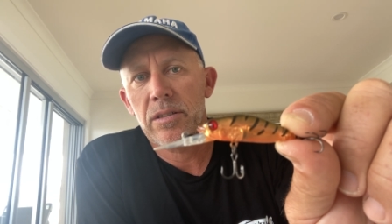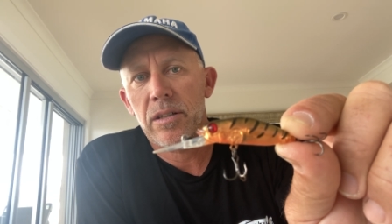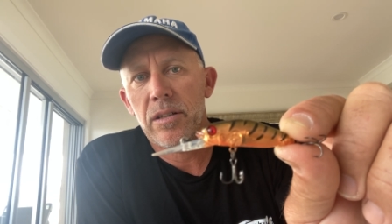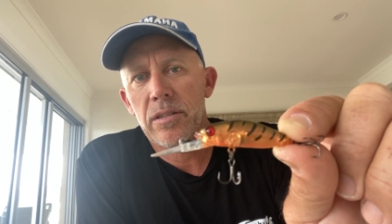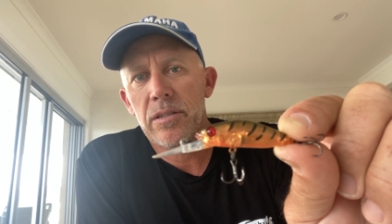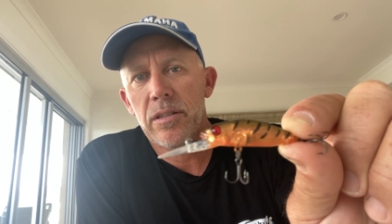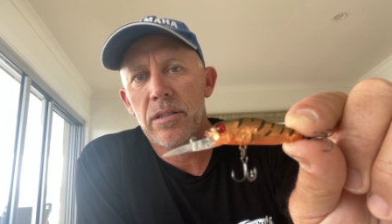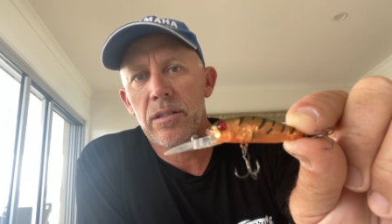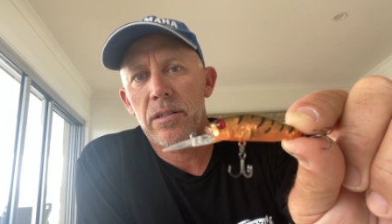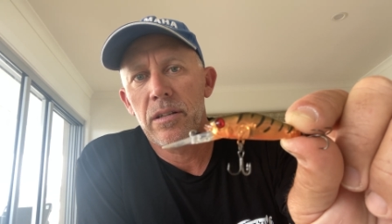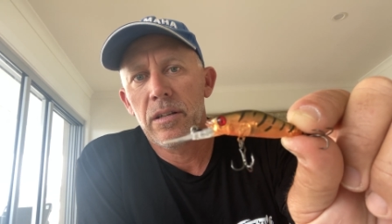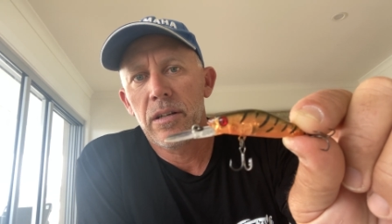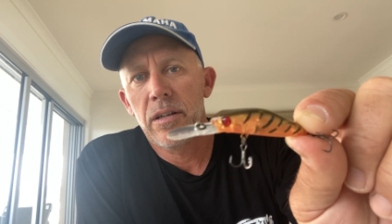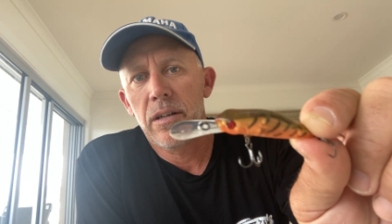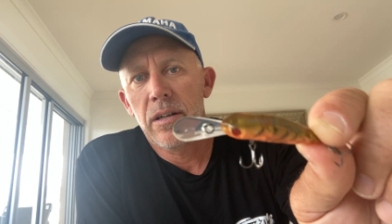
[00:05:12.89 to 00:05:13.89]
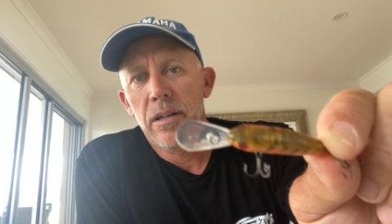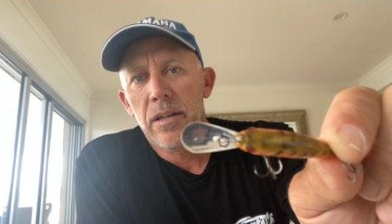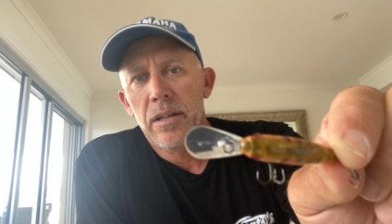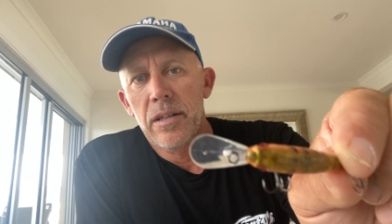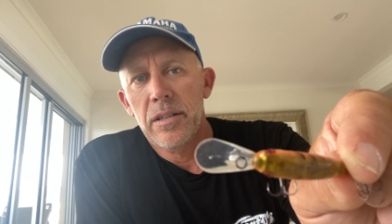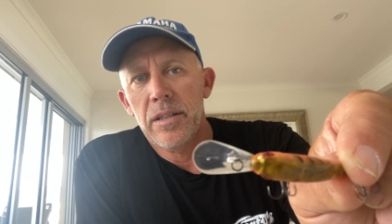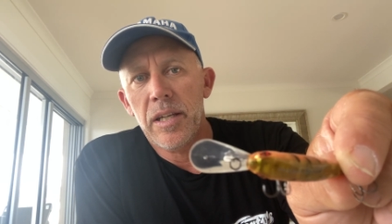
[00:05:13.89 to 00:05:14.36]
So it's a
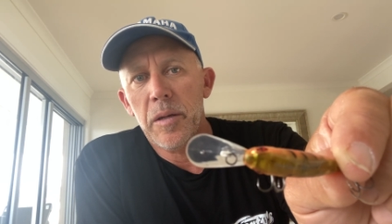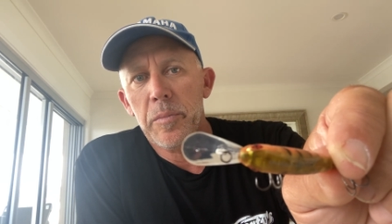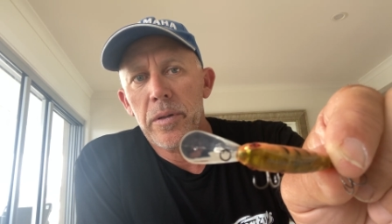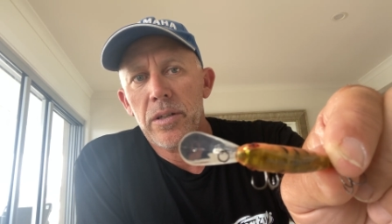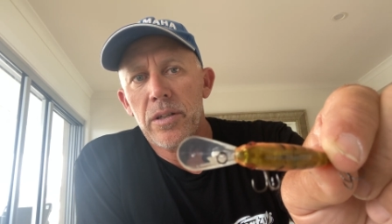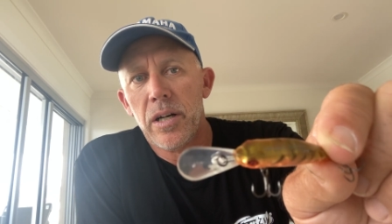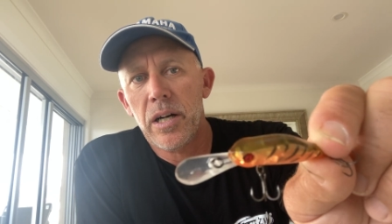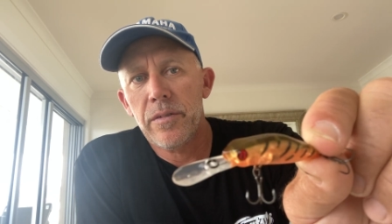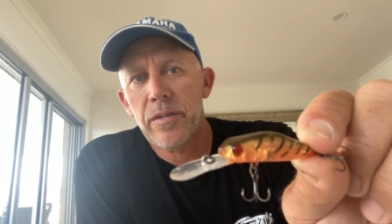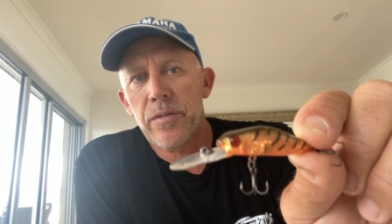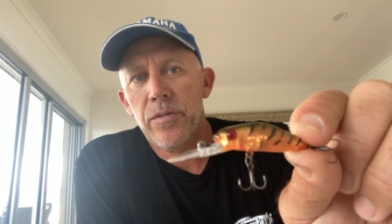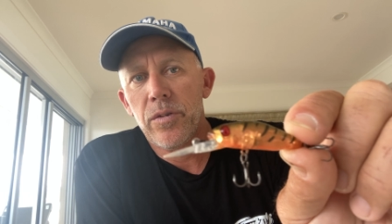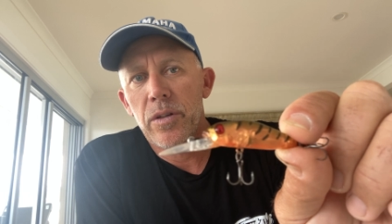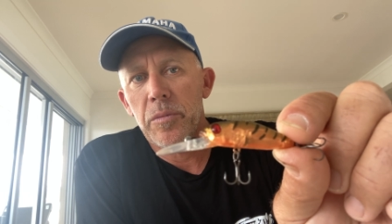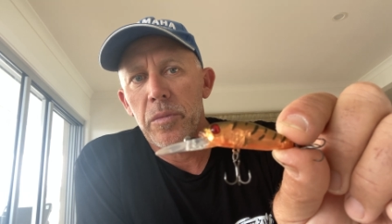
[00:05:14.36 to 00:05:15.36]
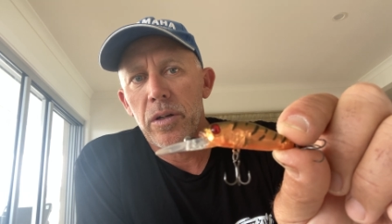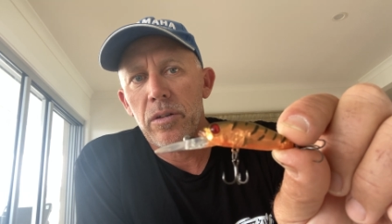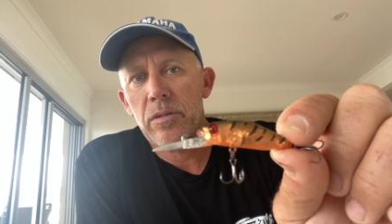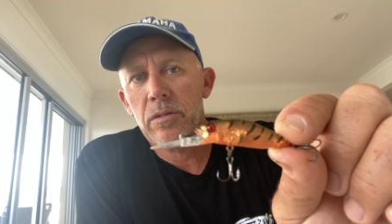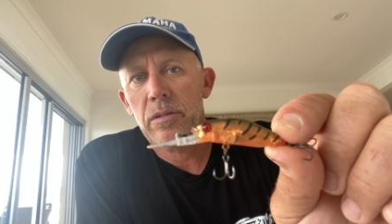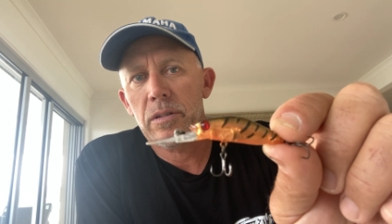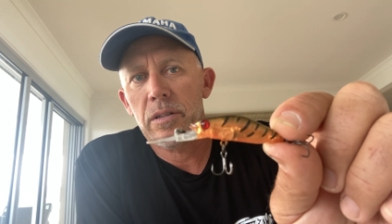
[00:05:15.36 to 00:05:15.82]
deeper diver for the
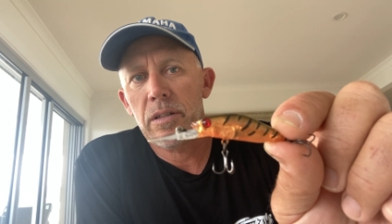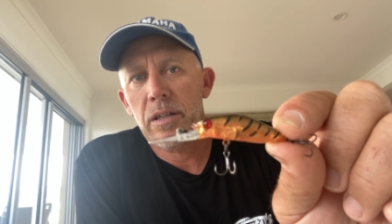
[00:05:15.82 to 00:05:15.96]
model.